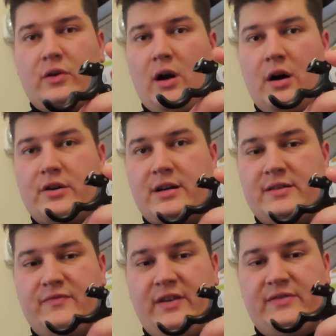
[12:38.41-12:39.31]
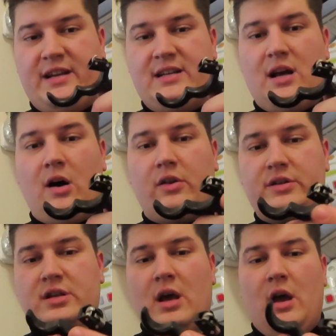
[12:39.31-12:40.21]
or
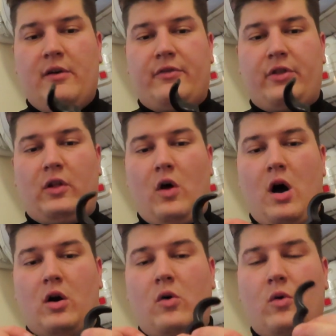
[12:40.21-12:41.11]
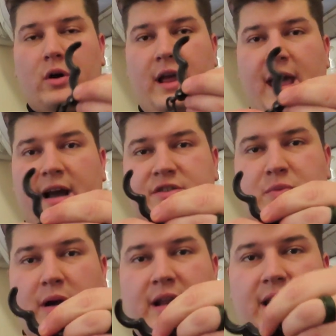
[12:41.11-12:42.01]
$115 for the Longhorn Hex, right?